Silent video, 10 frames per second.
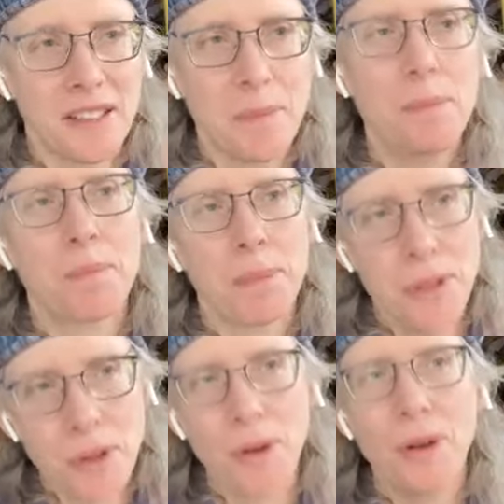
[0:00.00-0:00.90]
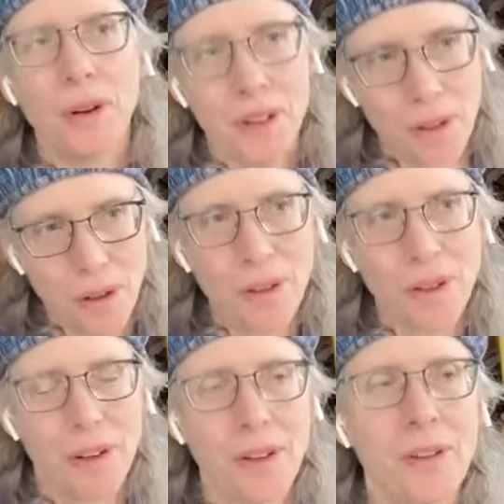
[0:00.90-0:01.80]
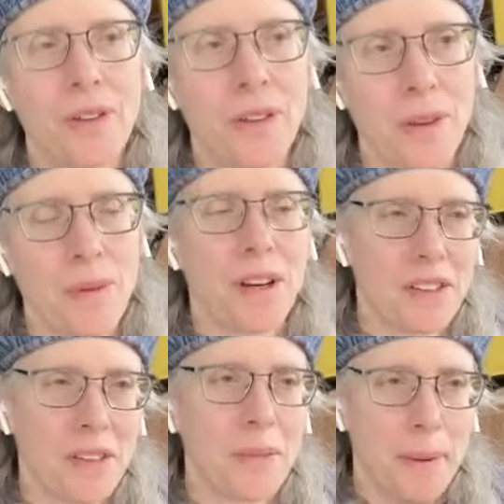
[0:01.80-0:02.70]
it as like purer and earlier. Yeah, yeah,